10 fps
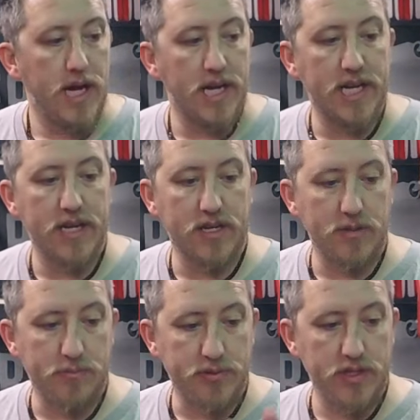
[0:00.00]
I got a
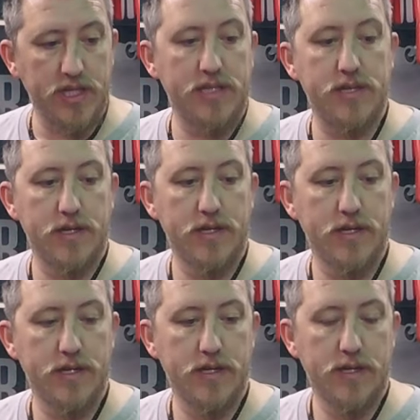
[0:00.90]
complete
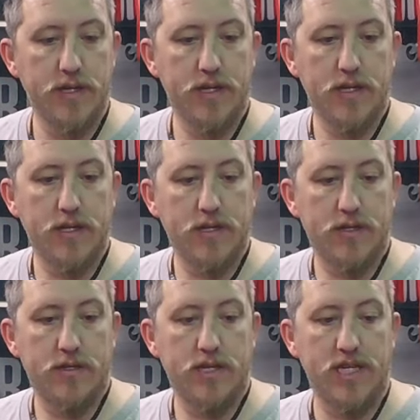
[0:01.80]

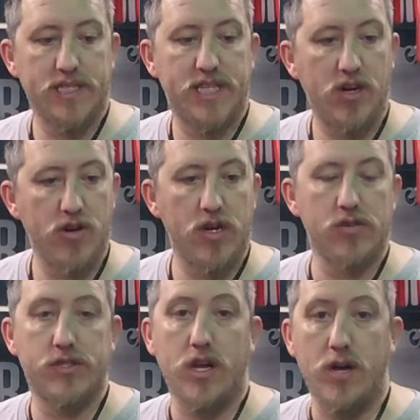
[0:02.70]
interior
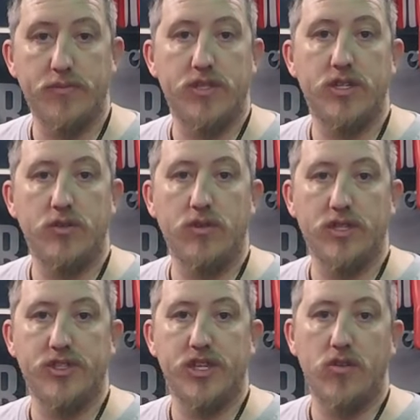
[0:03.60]
job to do on
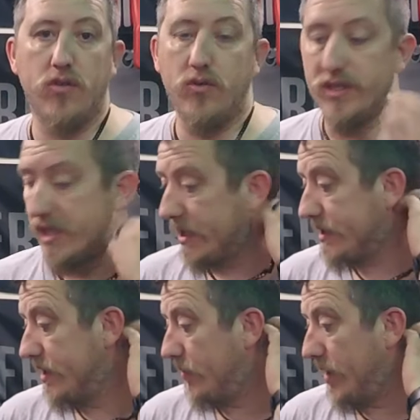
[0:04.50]
the General, which I
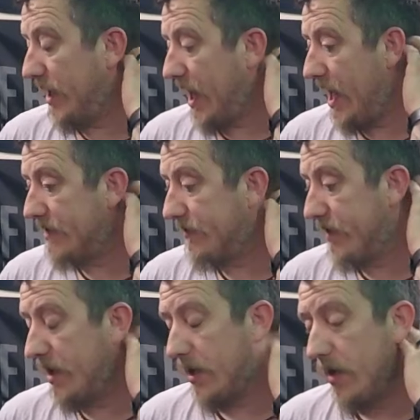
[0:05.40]
said on my last
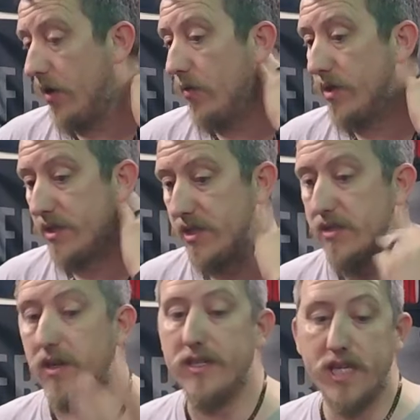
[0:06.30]
video, which is
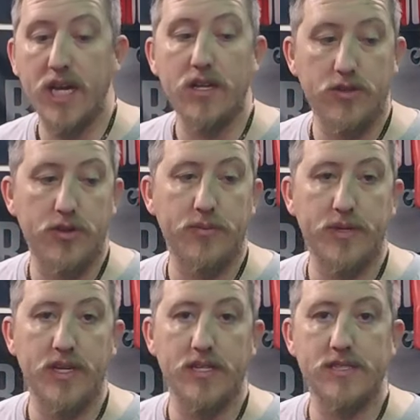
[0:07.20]
going to take a little
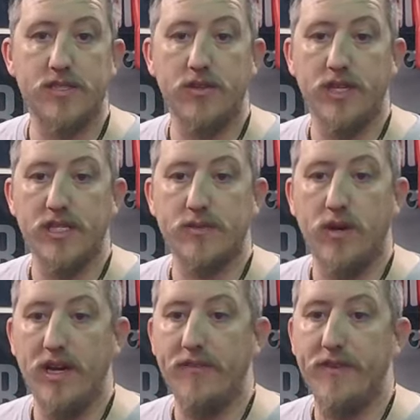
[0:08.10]
bit. So that's
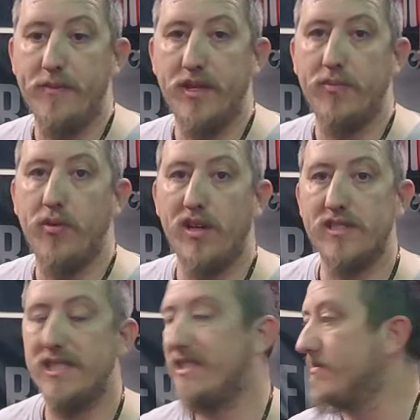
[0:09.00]
why if I'm in the
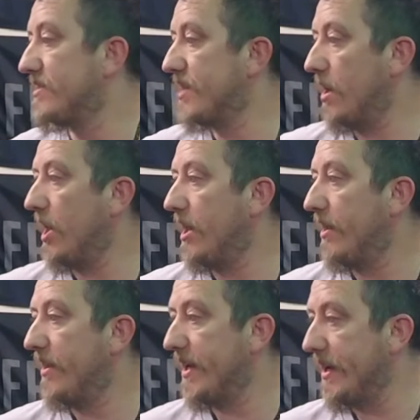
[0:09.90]
process of
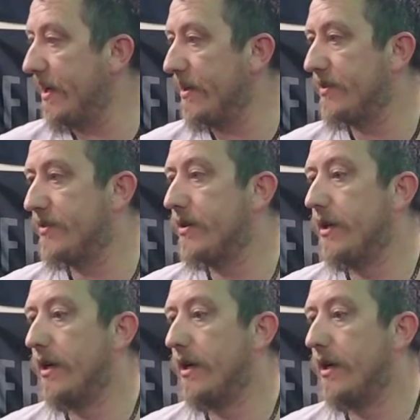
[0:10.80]
selling this